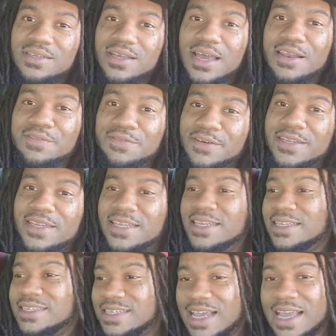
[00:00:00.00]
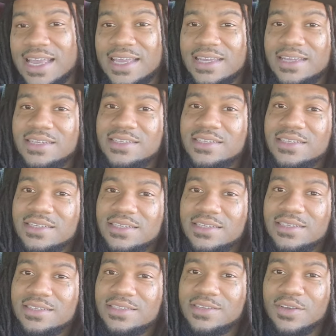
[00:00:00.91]
How the fuck did it change?
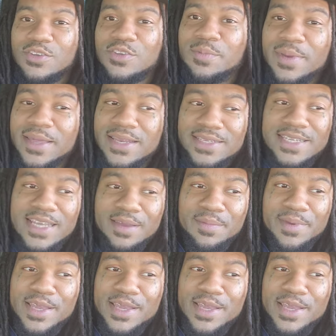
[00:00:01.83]
So you mean to tell